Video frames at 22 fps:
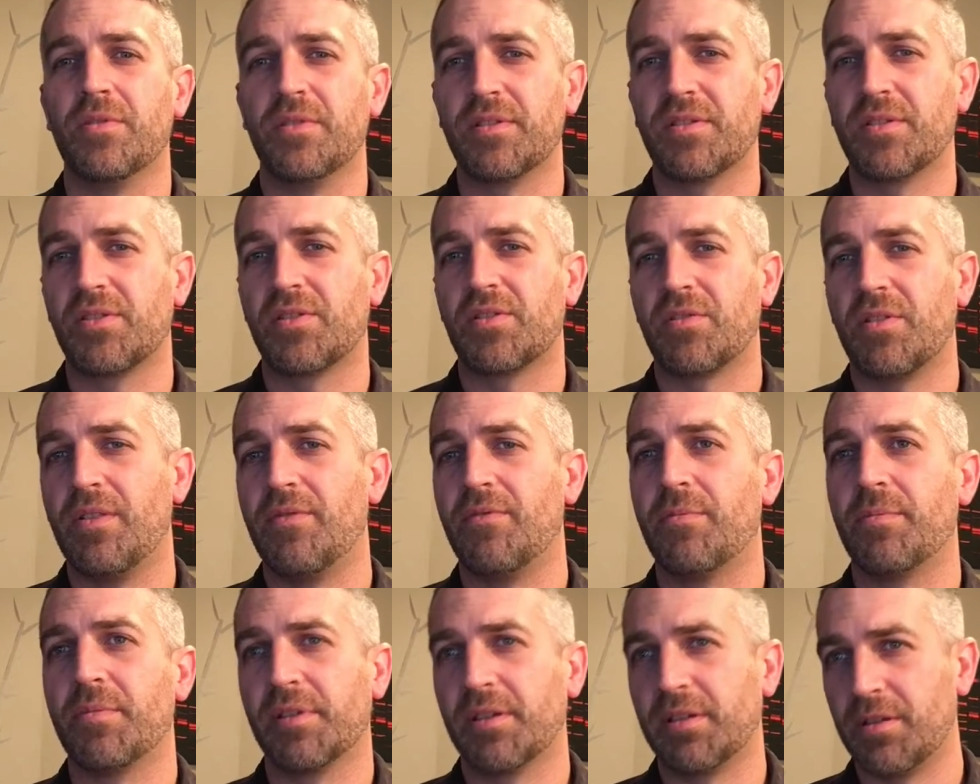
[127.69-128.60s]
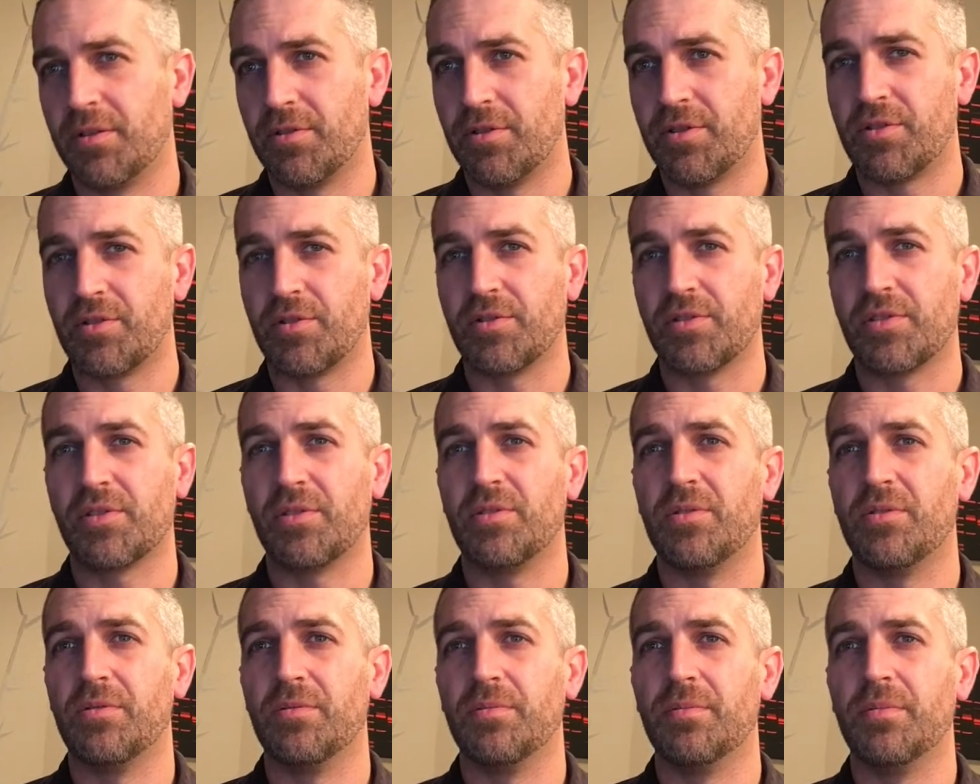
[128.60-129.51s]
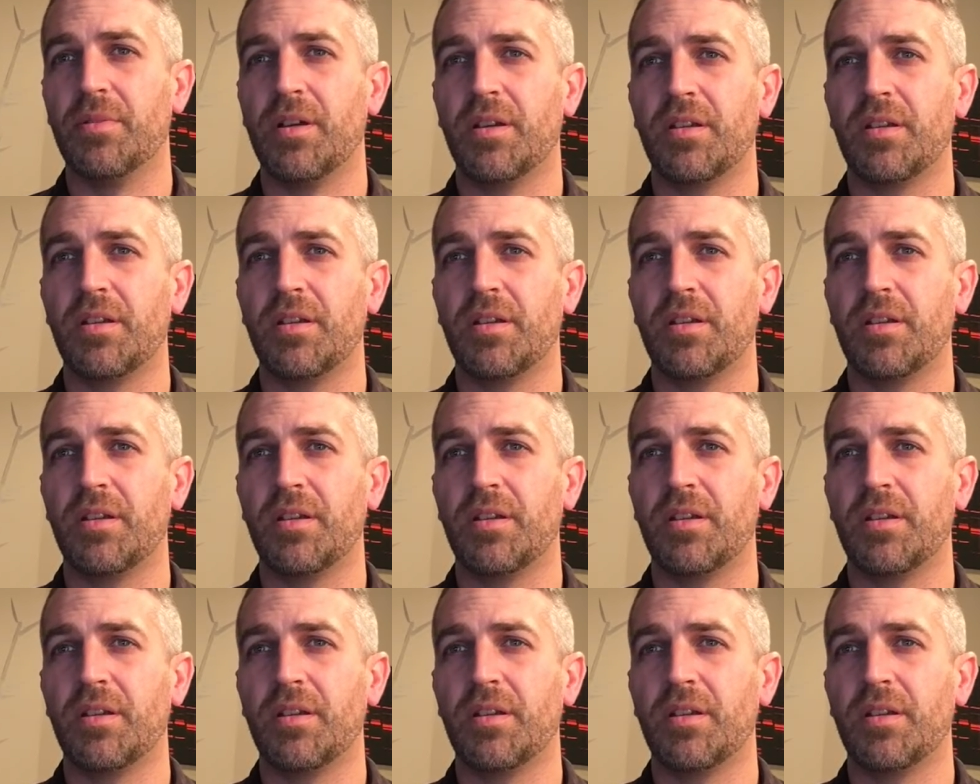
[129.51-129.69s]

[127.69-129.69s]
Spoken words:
This is straight from the literature. So